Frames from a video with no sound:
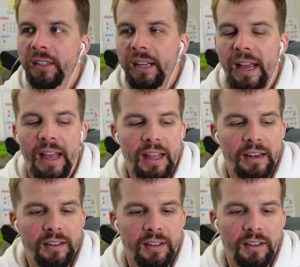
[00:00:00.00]

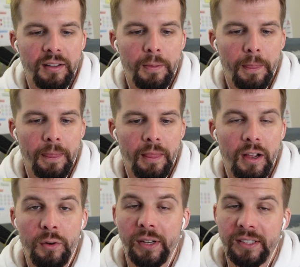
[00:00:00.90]
And
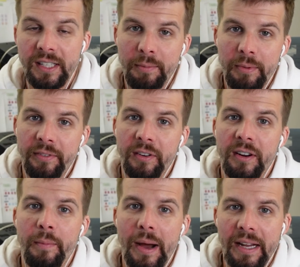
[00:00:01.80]
a quick tip, if you're
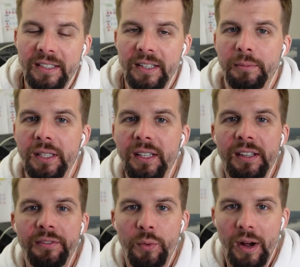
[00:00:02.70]
gonna mic something,
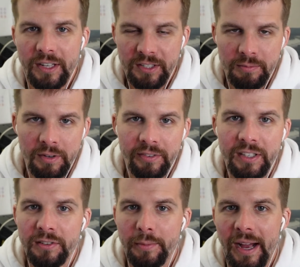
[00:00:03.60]
if you watch the
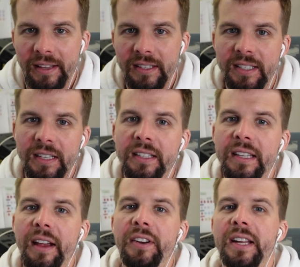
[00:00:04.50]
movies or the behind the scenes,
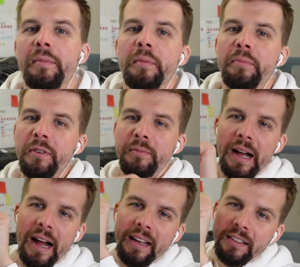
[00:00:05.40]
every time the boom
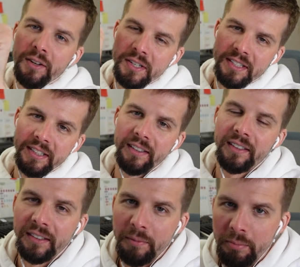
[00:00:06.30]
guy lowers the
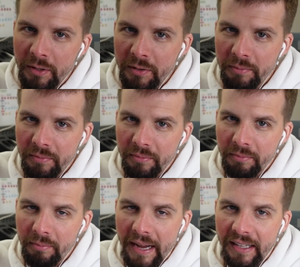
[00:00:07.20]
boom
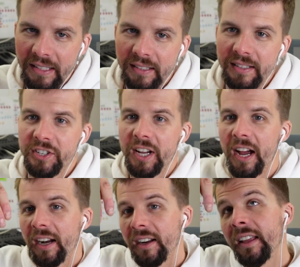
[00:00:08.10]
mic into the shot,